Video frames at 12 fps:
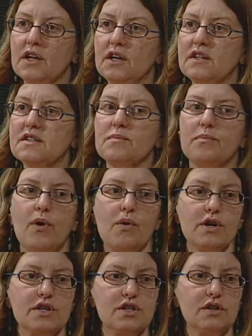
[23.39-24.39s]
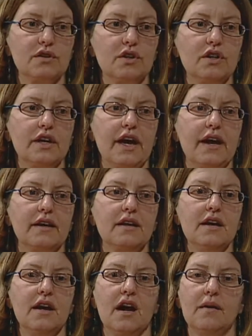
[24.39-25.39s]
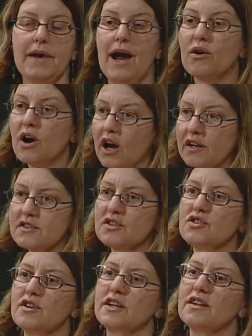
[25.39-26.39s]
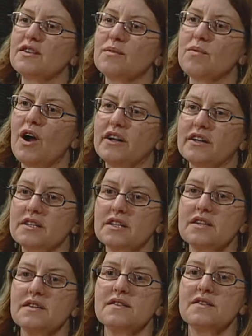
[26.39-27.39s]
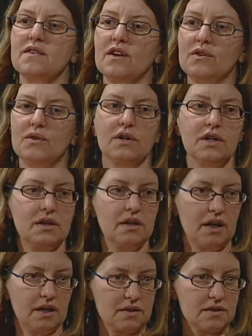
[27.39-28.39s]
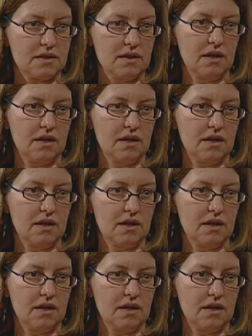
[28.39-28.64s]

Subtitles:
it's important to look at how concentrated the product is so that you can get